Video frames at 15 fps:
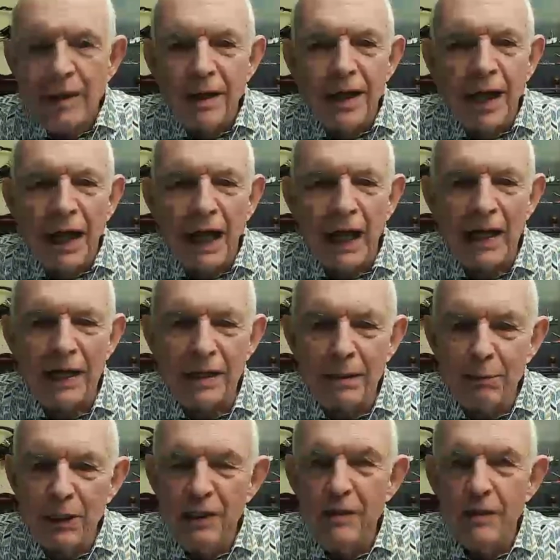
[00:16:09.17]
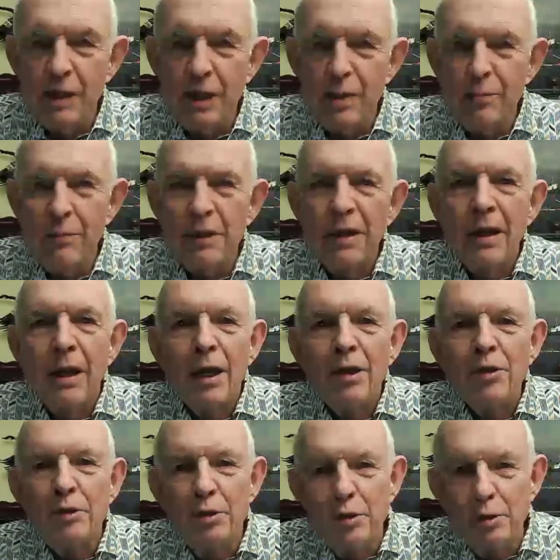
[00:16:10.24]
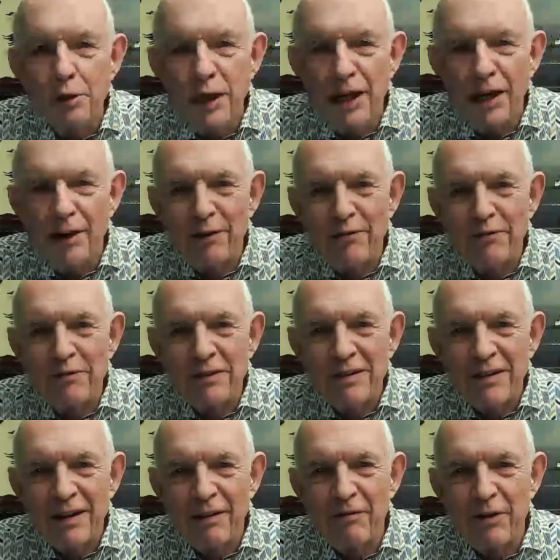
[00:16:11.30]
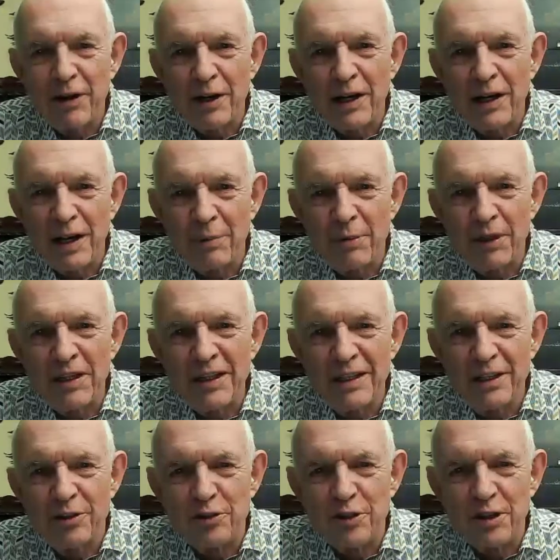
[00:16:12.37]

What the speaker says: and in the meantime, do have a very happy Easter.